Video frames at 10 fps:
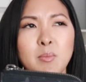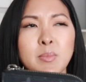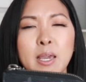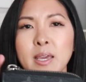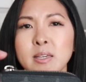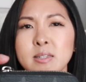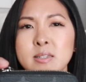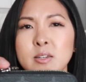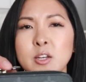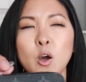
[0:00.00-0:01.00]

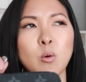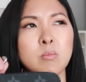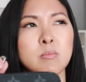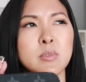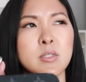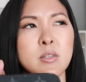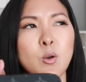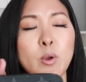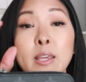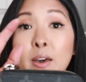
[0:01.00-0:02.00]
case. No, this is the
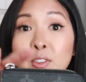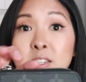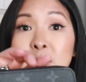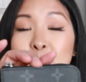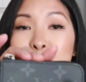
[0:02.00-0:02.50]
coin. Yeah, this is the